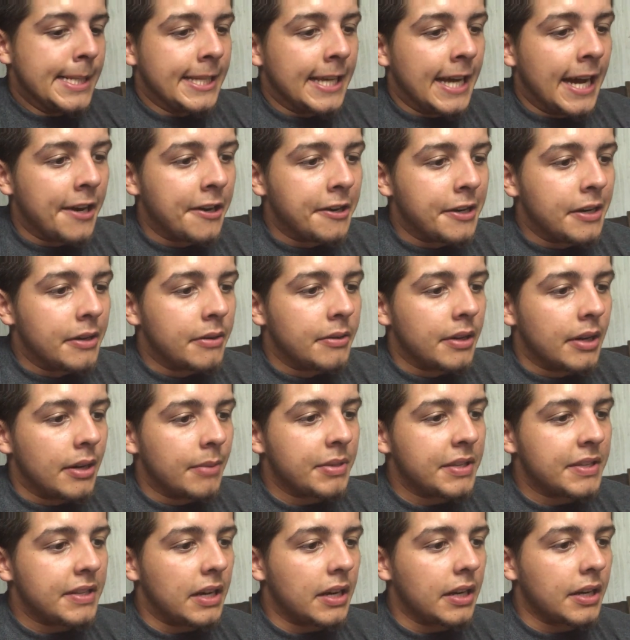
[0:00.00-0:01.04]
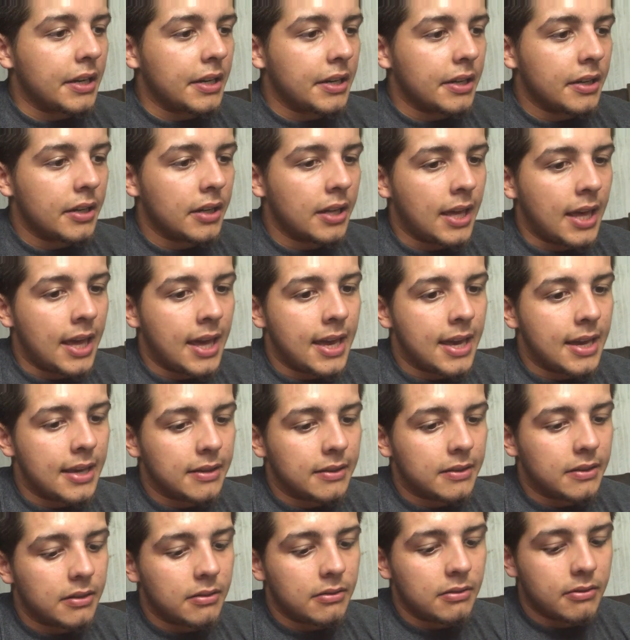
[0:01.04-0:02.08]
I don't know. I'm stuck
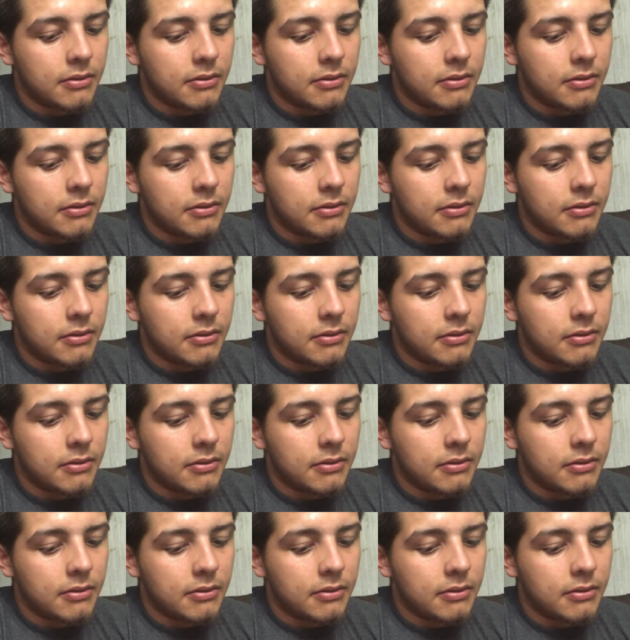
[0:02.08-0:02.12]
and